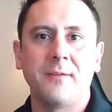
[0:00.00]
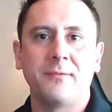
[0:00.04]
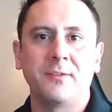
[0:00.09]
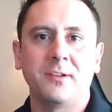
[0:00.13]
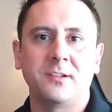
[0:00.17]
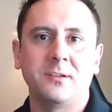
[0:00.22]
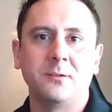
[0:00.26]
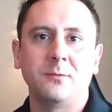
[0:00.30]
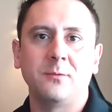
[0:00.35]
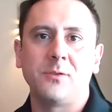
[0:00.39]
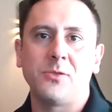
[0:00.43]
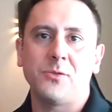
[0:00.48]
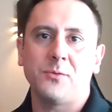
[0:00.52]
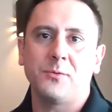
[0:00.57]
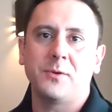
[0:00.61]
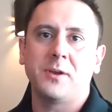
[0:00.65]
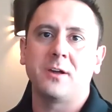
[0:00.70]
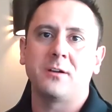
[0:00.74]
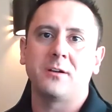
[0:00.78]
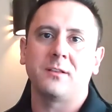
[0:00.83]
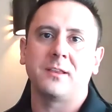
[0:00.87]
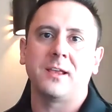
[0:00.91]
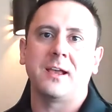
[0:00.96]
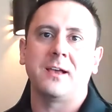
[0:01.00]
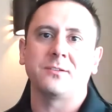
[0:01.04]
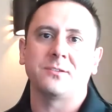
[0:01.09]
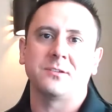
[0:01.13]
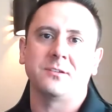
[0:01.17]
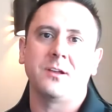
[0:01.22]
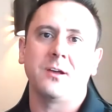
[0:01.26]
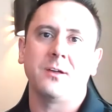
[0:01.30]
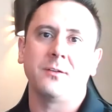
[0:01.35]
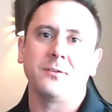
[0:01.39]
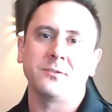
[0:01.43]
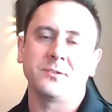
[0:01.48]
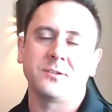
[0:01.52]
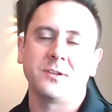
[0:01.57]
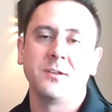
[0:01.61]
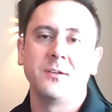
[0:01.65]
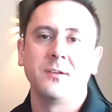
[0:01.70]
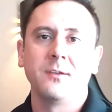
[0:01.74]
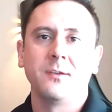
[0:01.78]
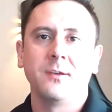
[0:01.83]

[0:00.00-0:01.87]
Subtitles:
having $200,000 and $300,000